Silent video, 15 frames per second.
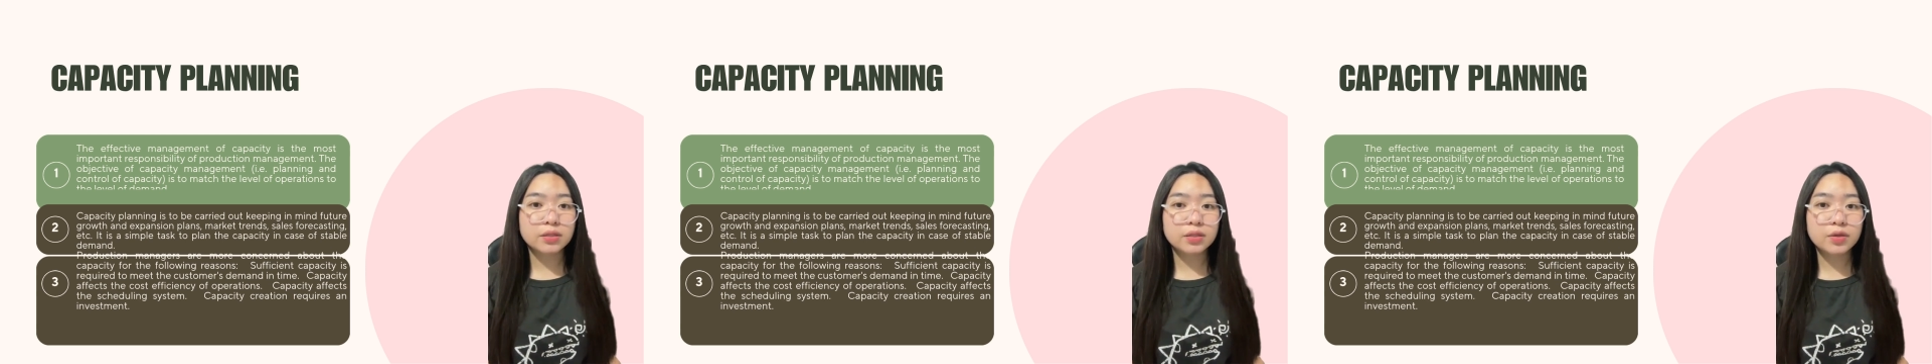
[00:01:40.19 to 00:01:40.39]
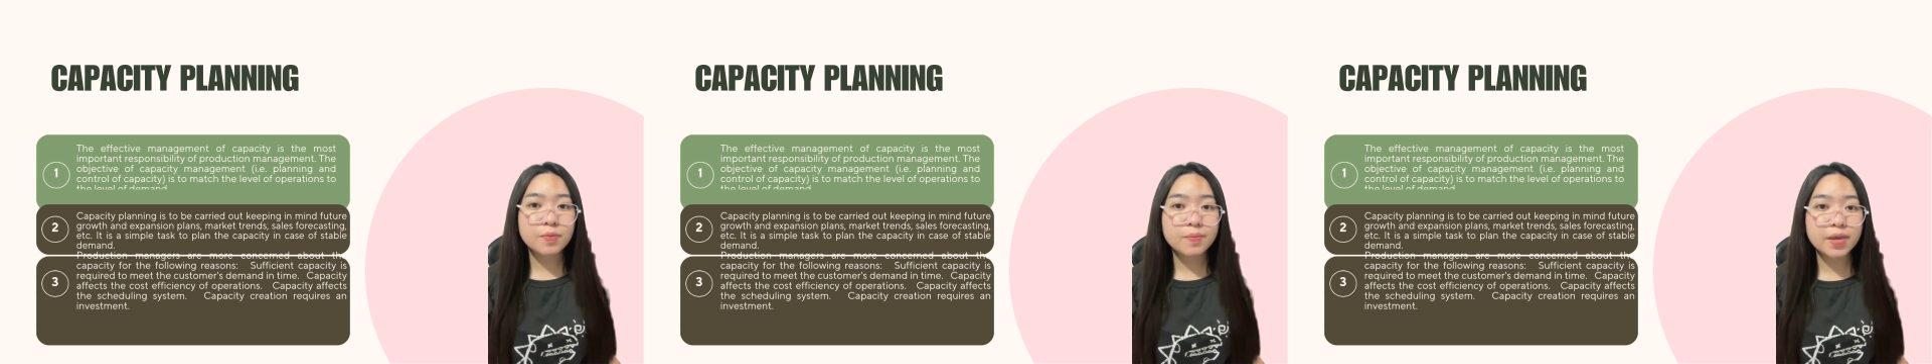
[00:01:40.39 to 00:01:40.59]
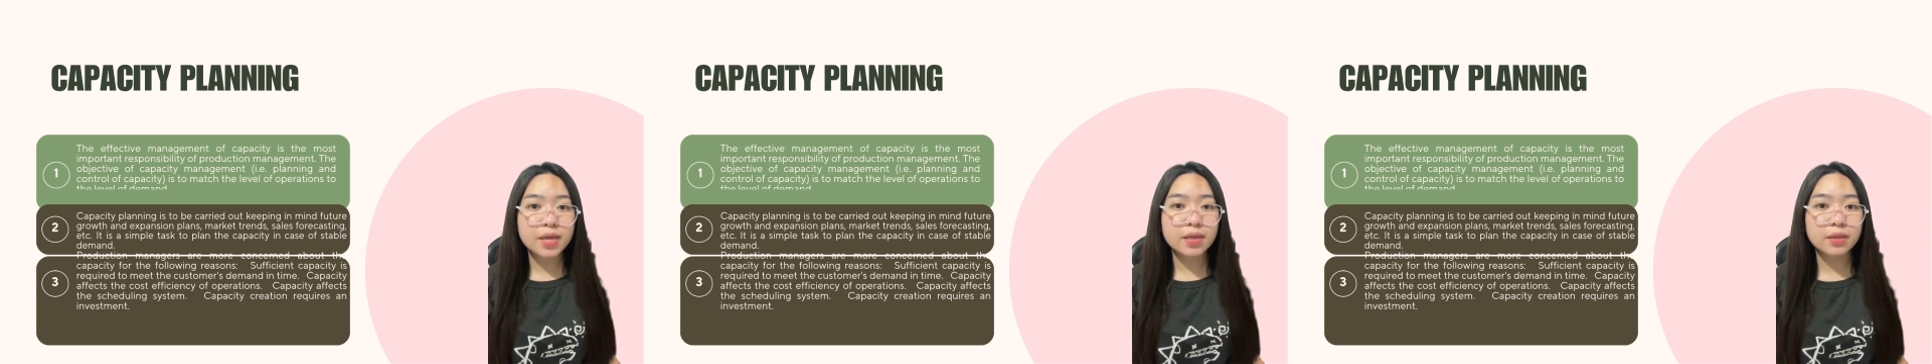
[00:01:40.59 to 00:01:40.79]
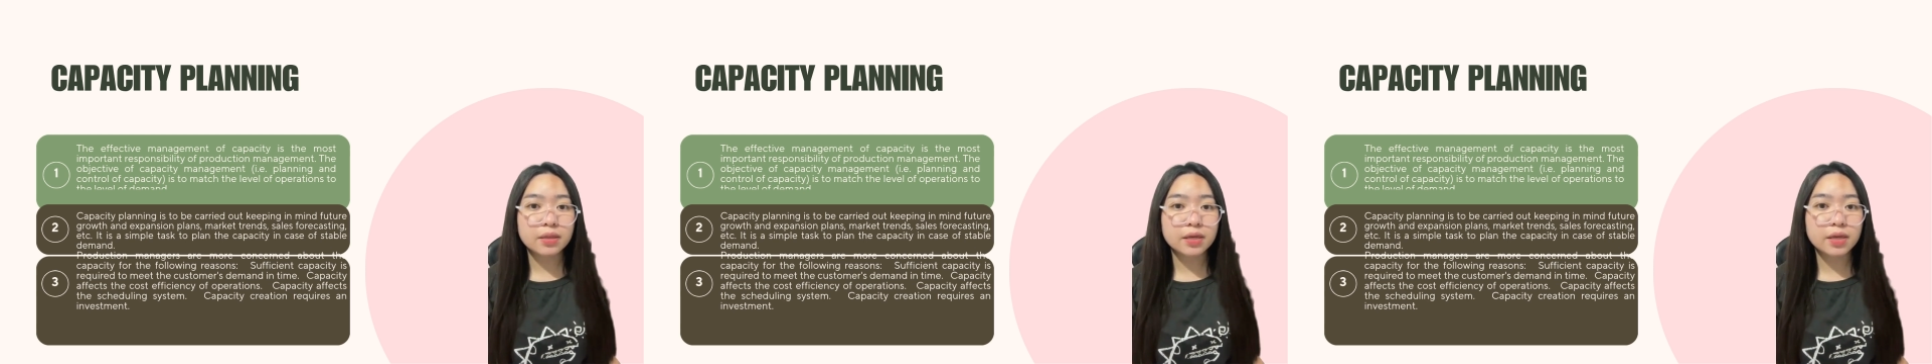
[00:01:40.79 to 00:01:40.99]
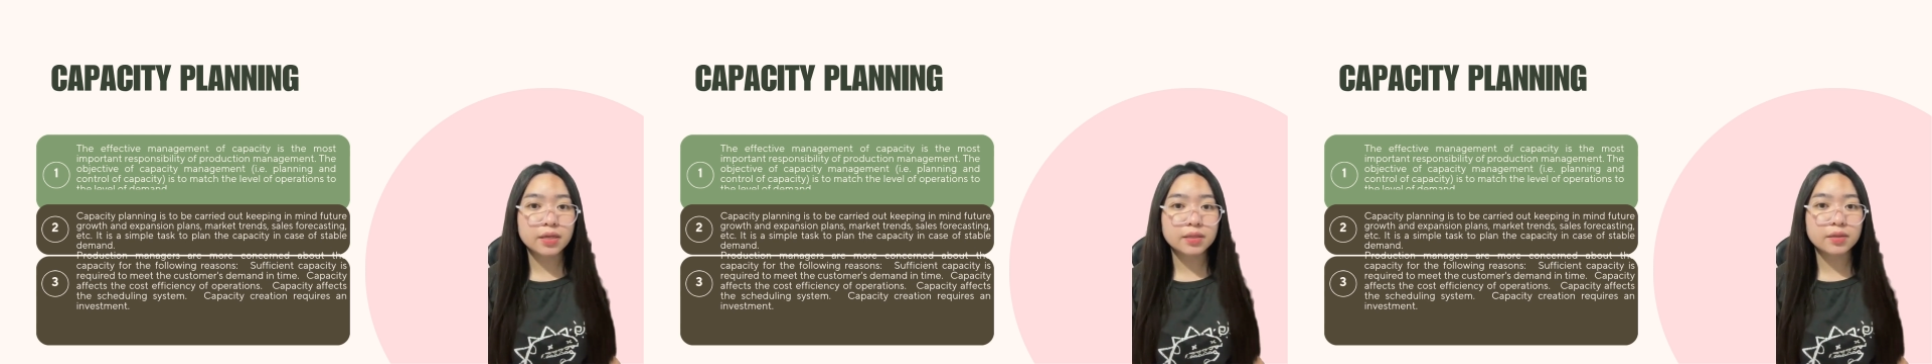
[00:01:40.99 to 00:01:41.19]
to meet
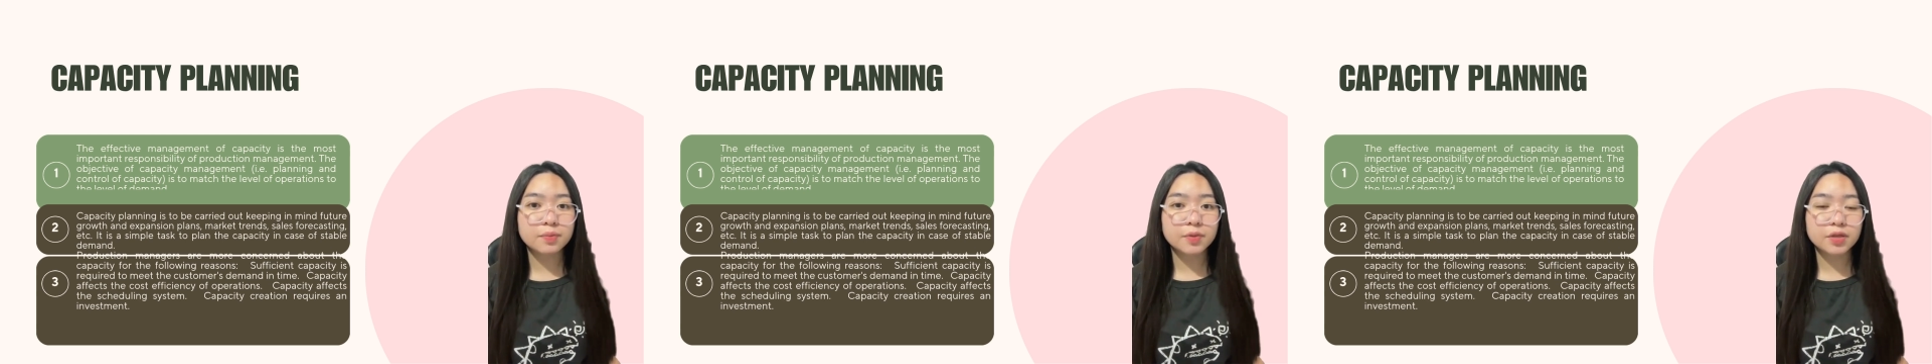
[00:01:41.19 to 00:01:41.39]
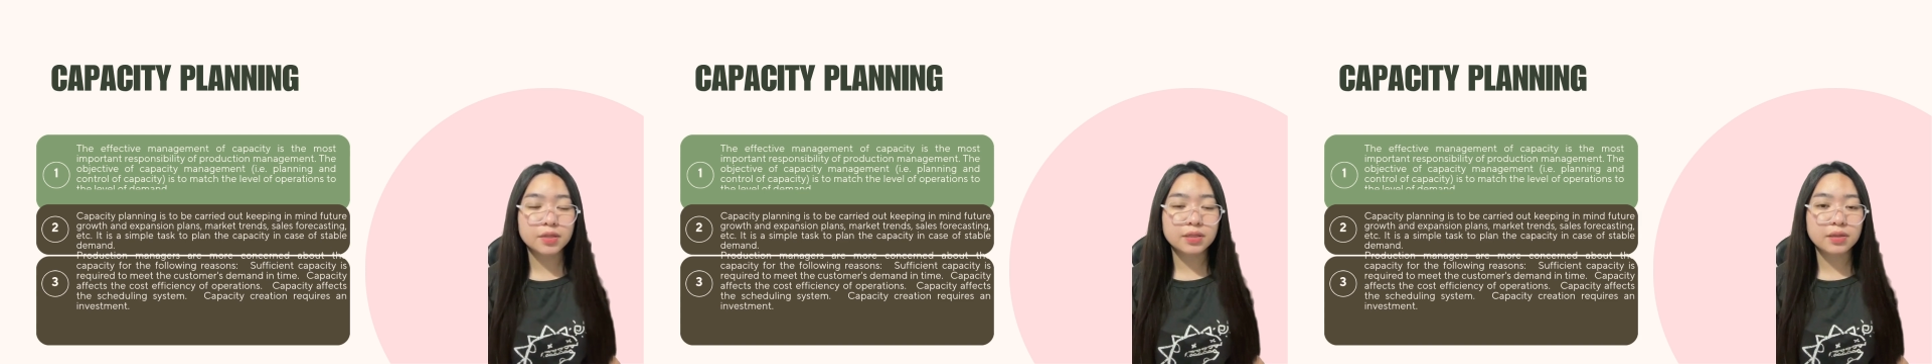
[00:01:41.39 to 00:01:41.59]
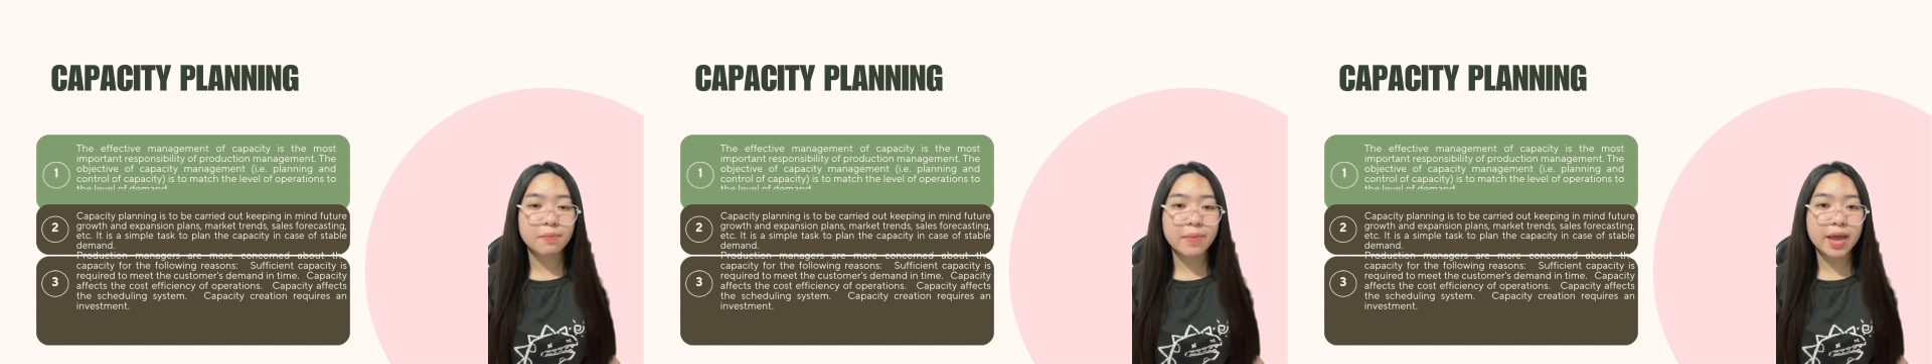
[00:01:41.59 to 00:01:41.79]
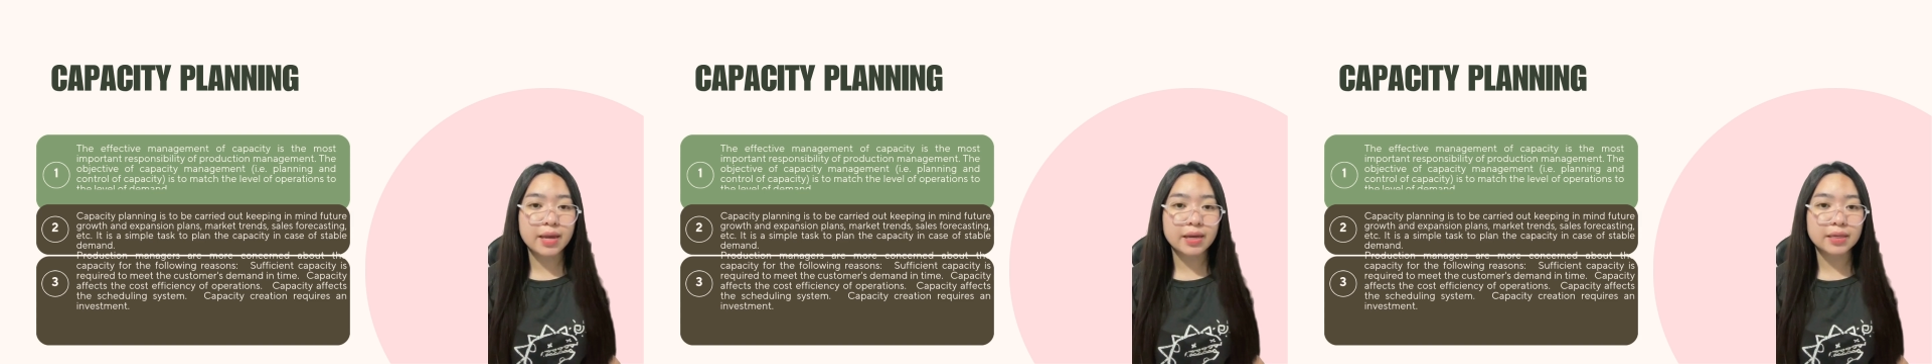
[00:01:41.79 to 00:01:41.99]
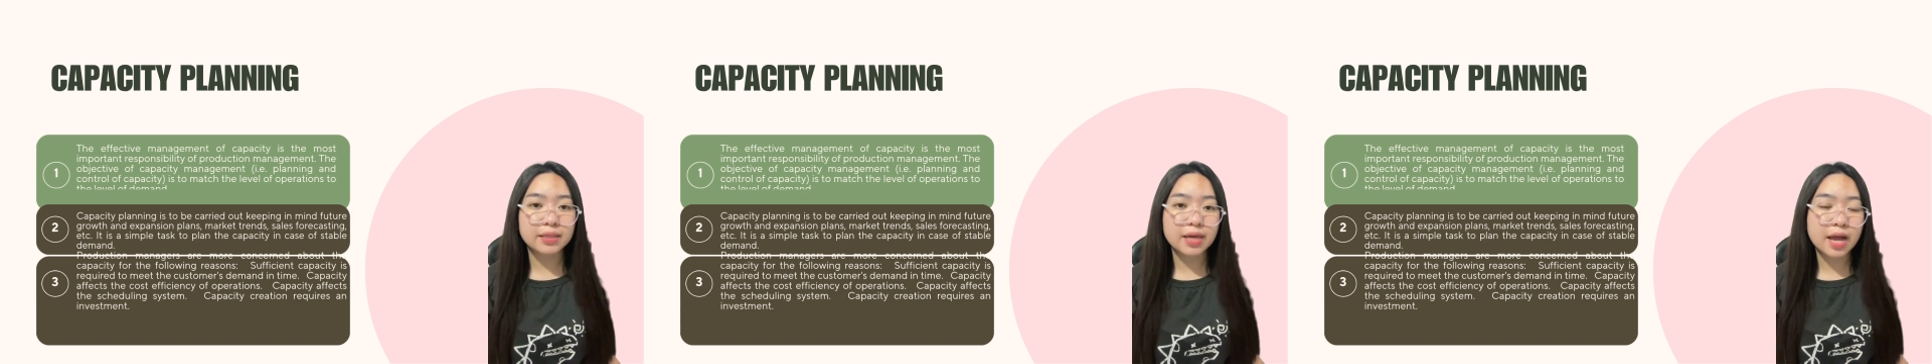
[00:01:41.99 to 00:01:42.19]
the customer's
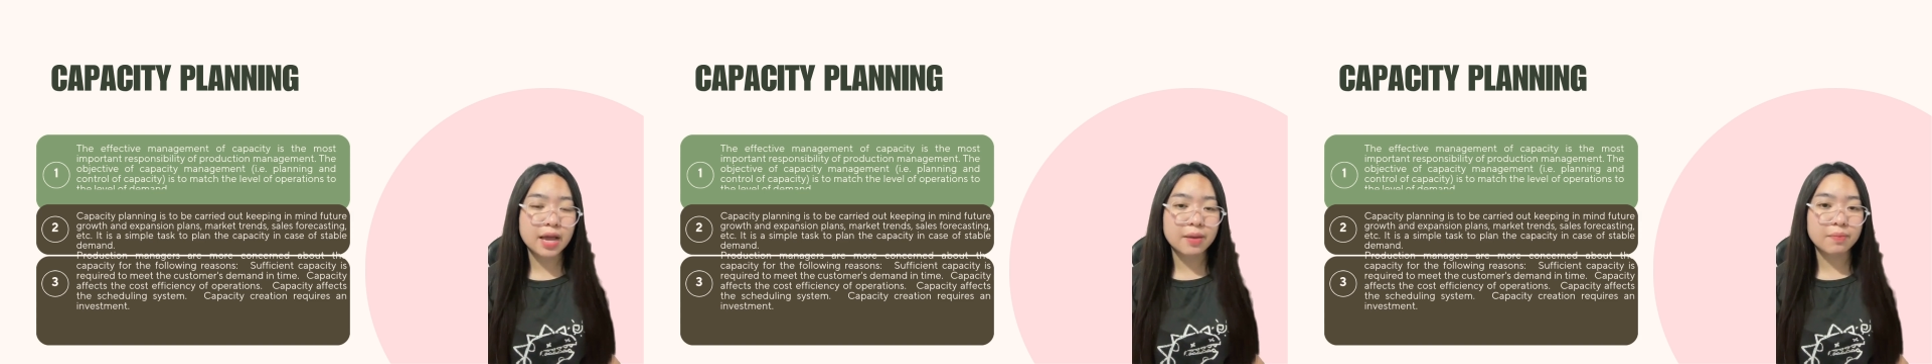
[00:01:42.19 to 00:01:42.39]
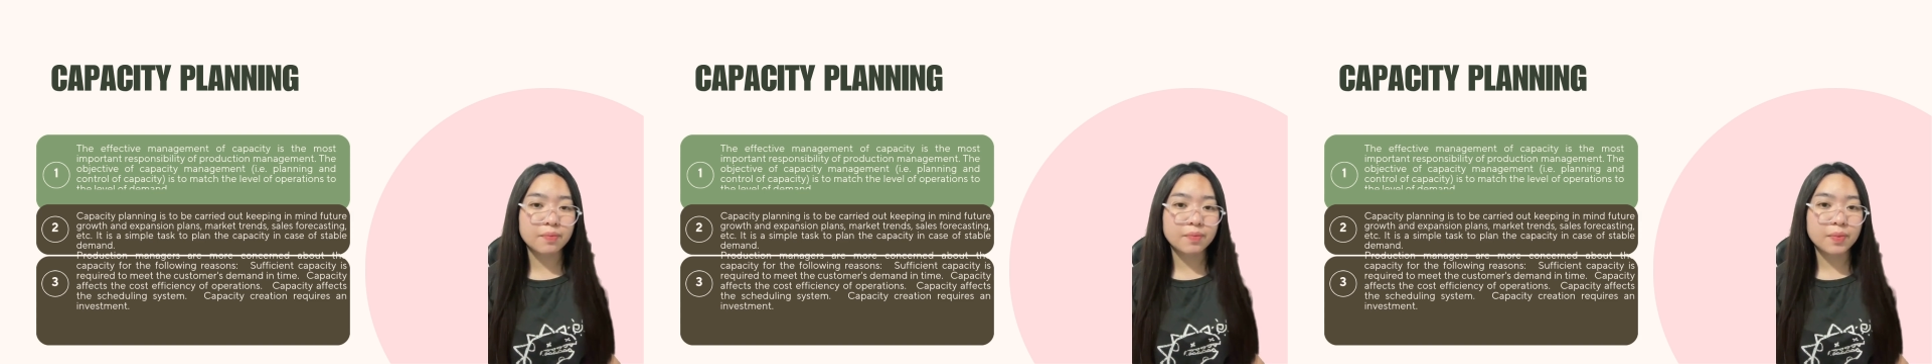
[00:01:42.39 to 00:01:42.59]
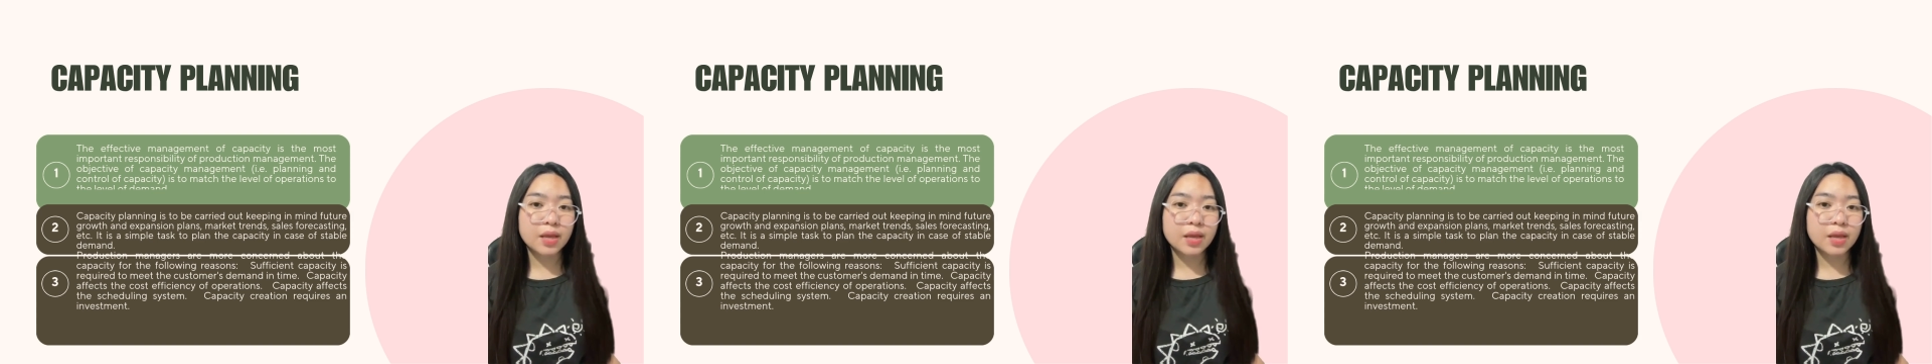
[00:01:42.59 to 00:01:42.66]
demand in time.